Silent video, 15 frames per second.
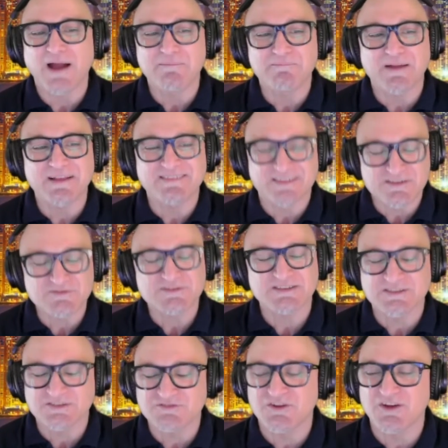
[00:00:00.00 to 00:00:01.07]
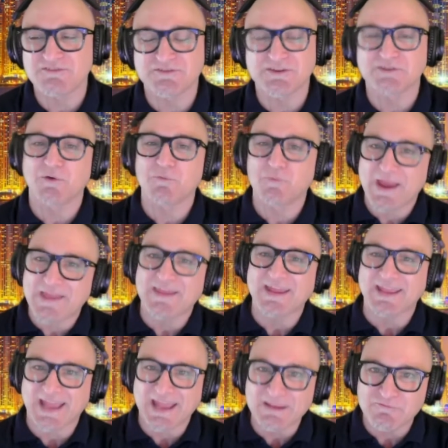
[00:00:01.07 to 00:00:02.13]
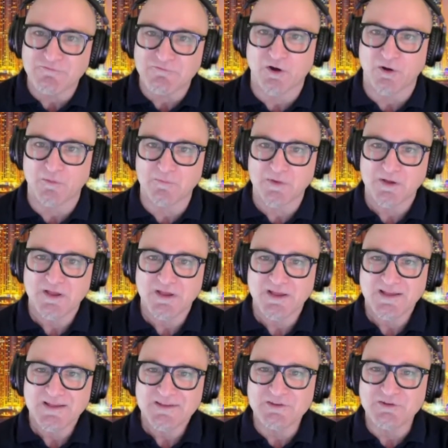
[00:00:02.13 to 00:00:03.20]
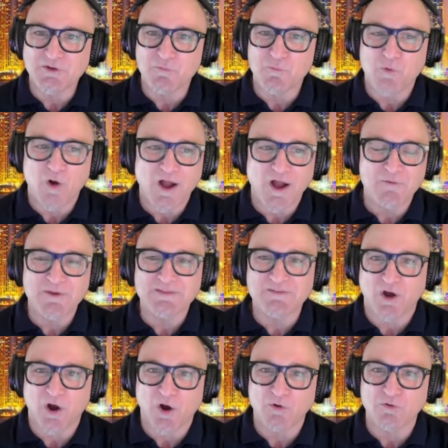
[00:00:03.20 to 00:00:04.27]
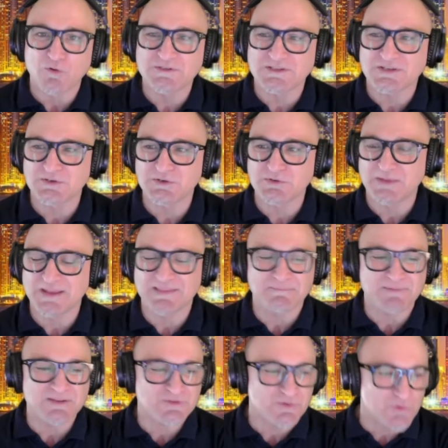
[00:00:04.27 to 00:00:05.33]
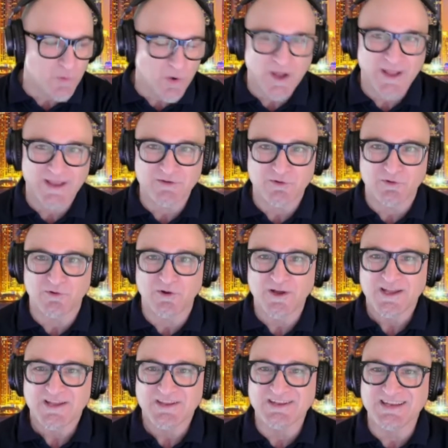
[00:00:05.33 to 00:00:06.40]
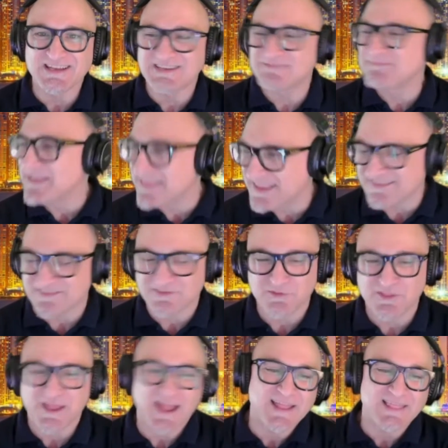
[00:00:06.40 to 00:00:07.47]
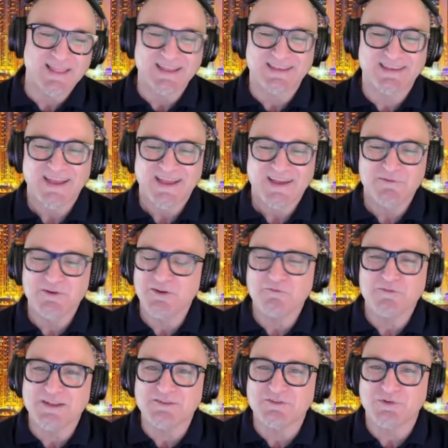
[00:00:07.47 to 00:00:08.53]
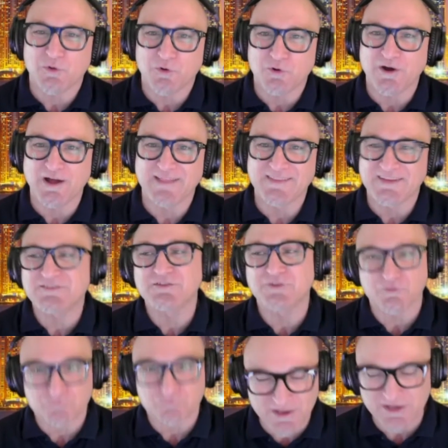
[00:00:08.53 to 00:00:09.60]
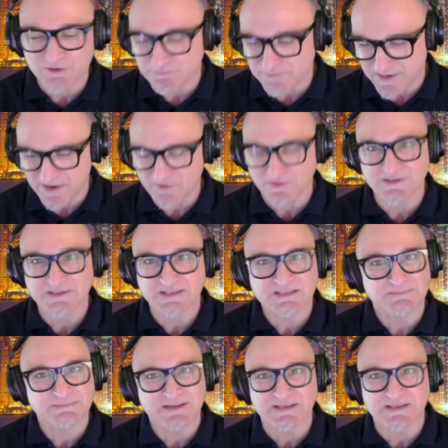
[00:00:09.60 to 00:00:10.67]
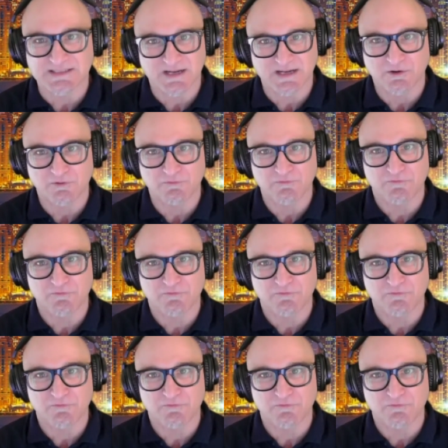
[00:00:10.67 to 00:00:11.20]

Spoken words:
it's interesting to try and figure out where that came from. Why we're told to either be too quiet or you need to be this or that. Like we're not really taught unless you've got really good parents just to be yourself.